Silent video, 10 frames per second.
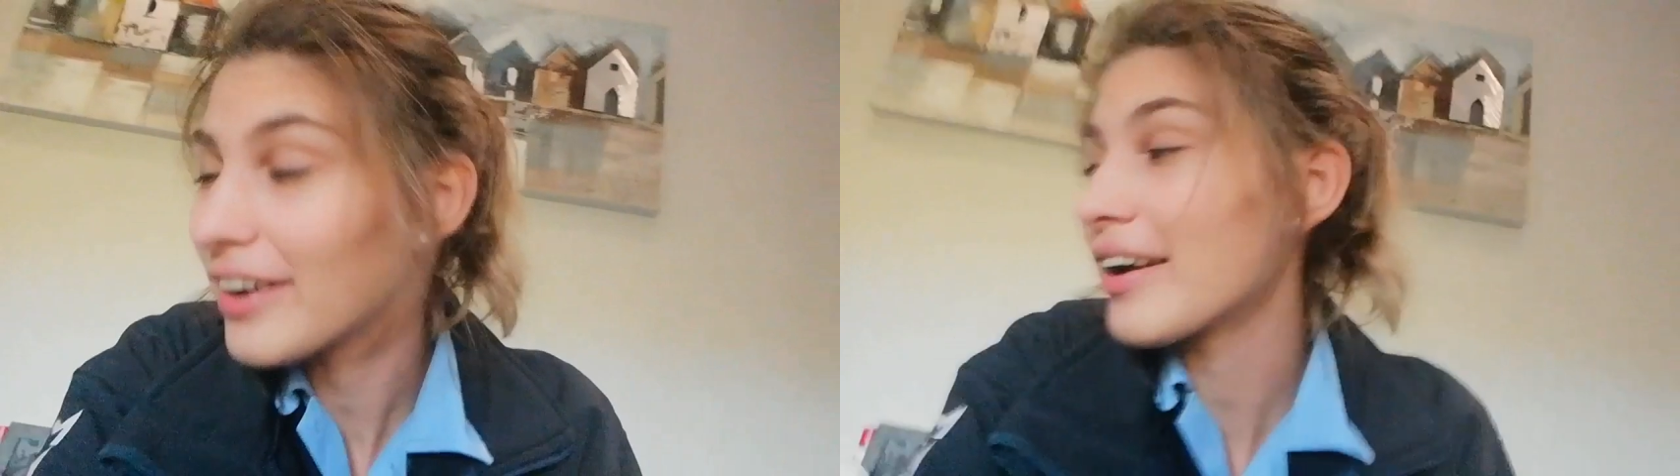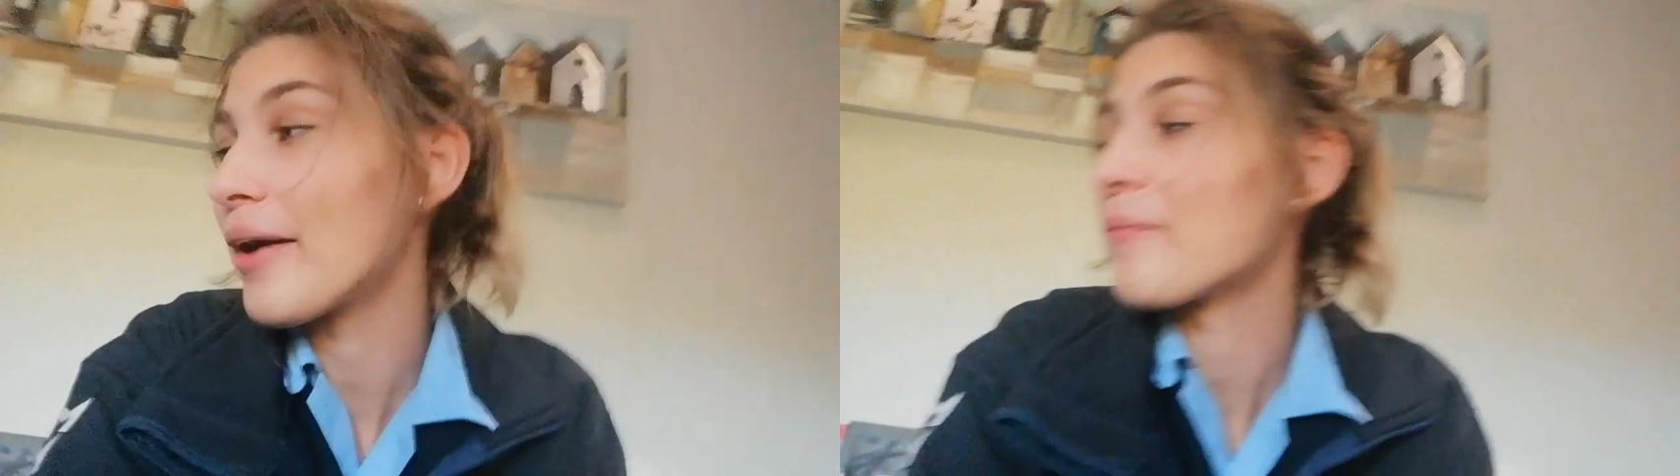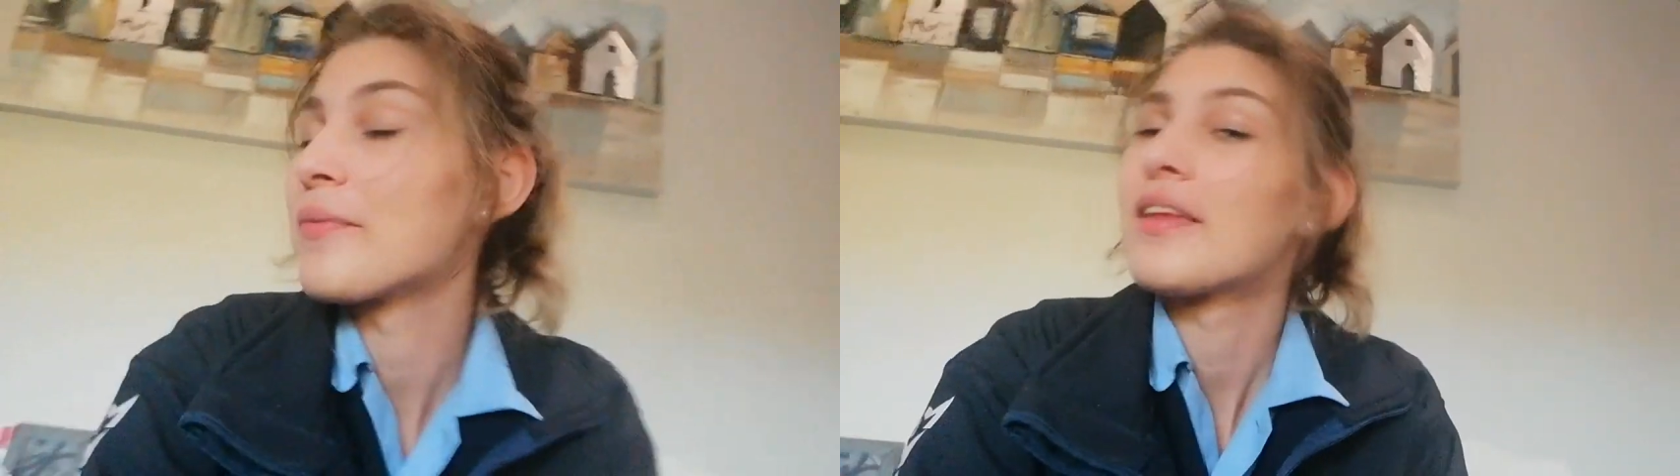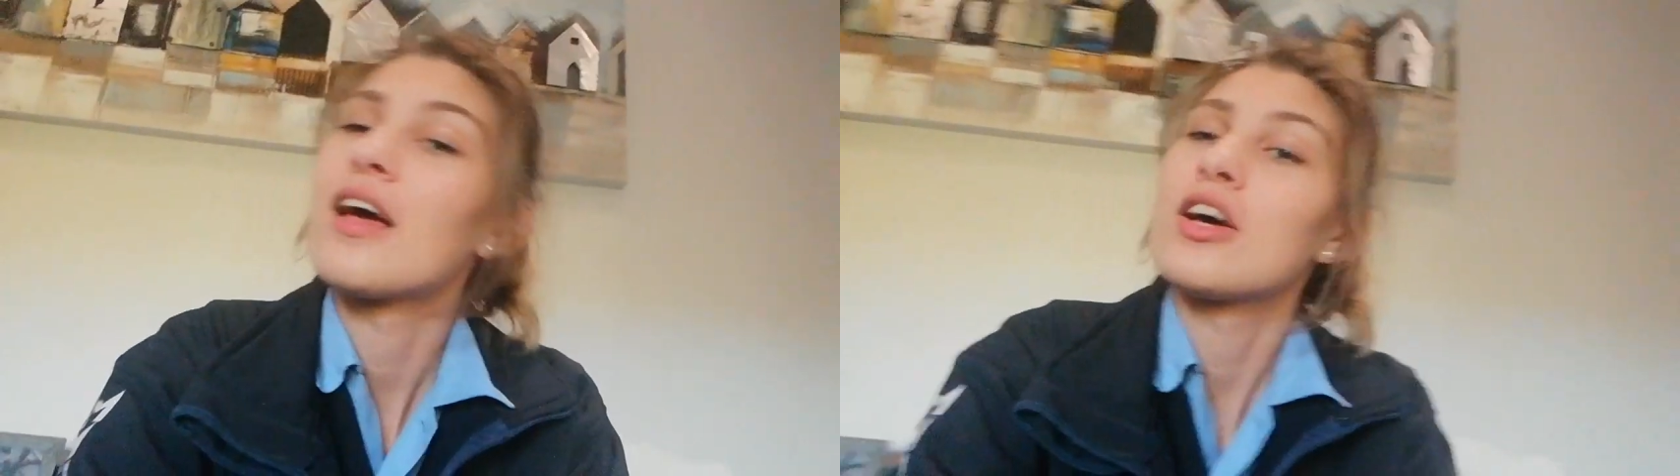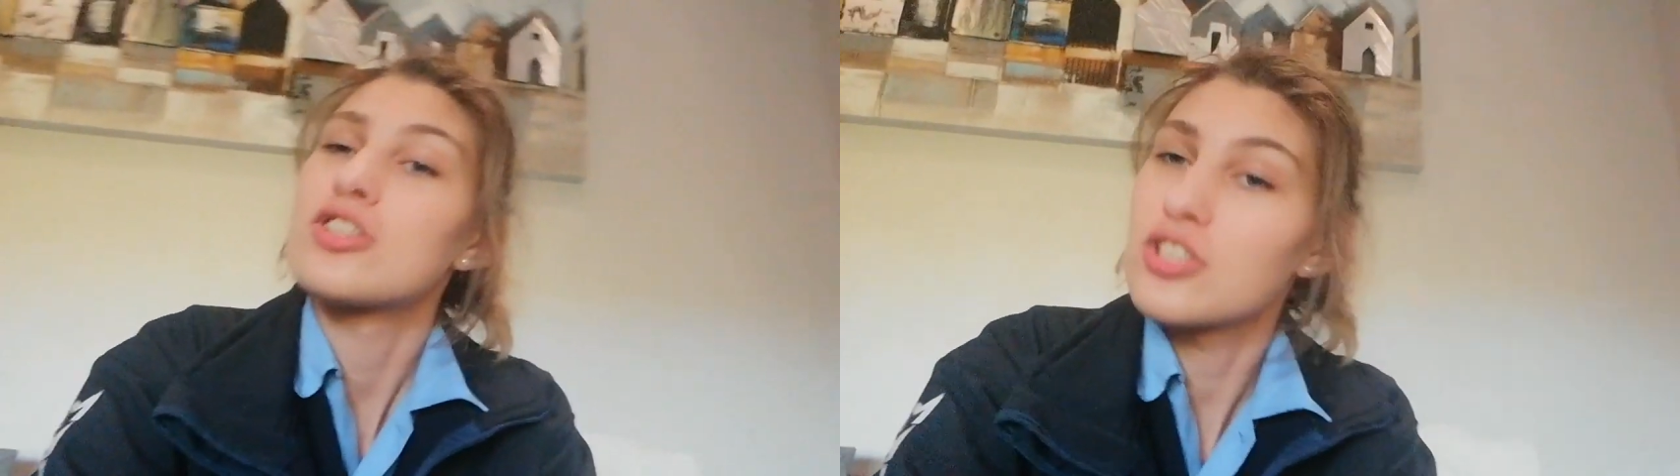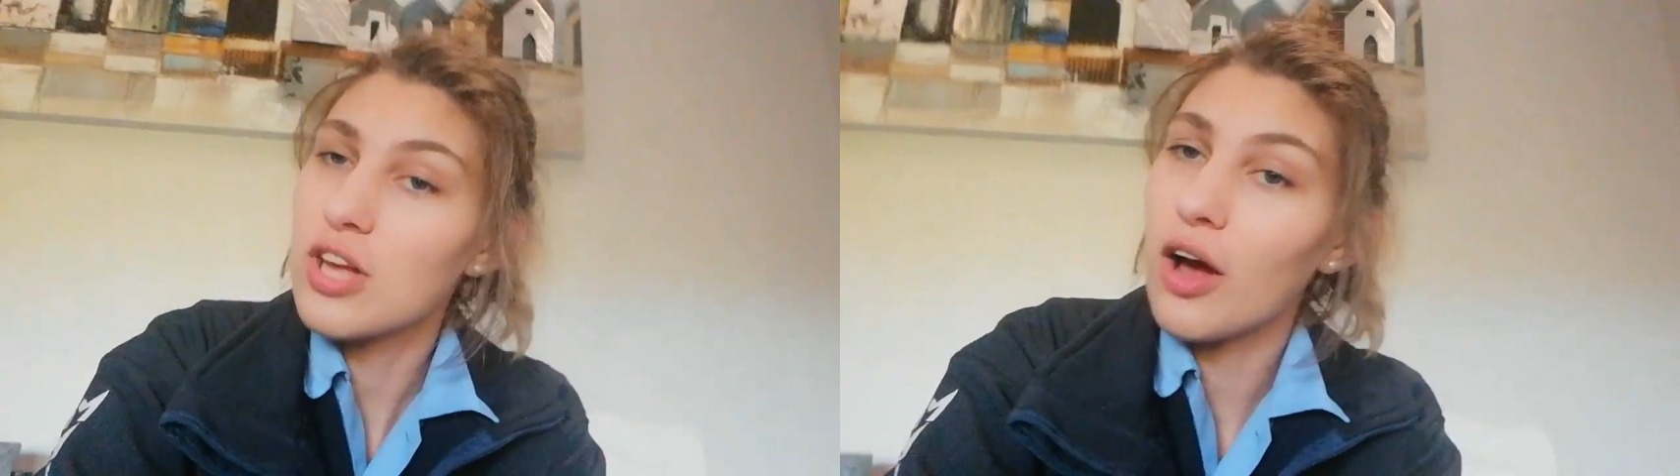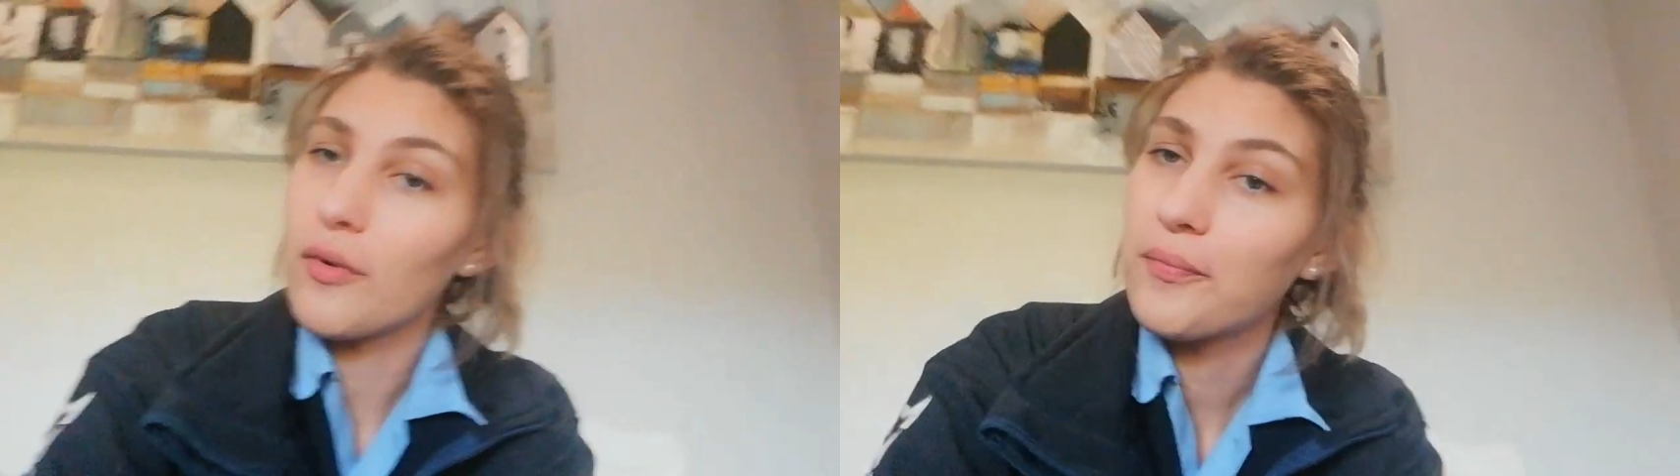Okay, so